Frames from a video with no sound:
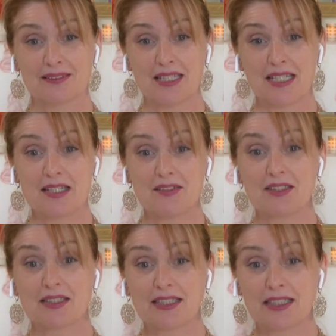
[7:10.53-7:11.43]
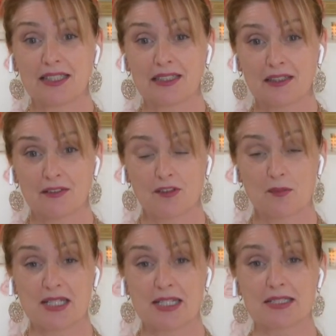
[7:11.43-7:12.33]
evenly, from
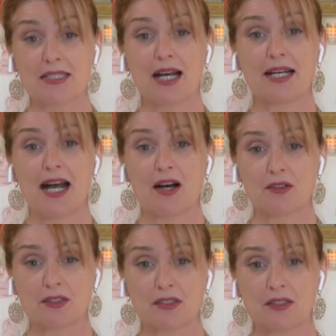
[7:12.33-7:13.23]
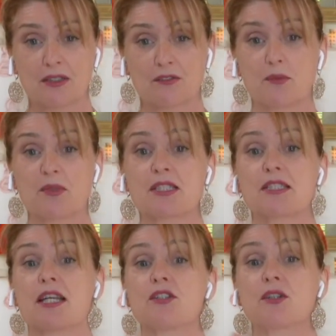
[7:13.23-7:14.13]
the inside out, from the
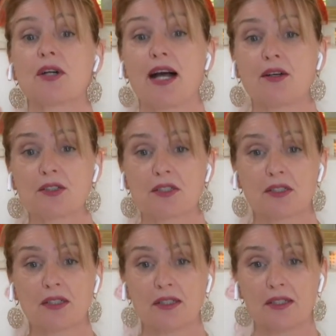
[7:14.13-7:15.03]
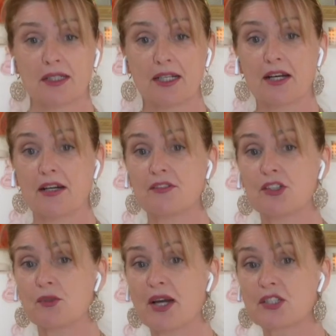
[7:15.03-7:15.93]
center out, in every
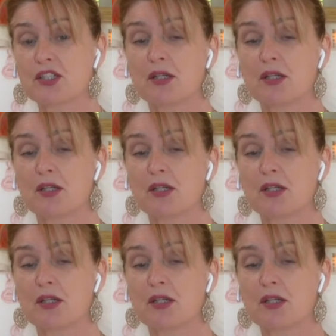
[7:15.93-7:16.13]
direction.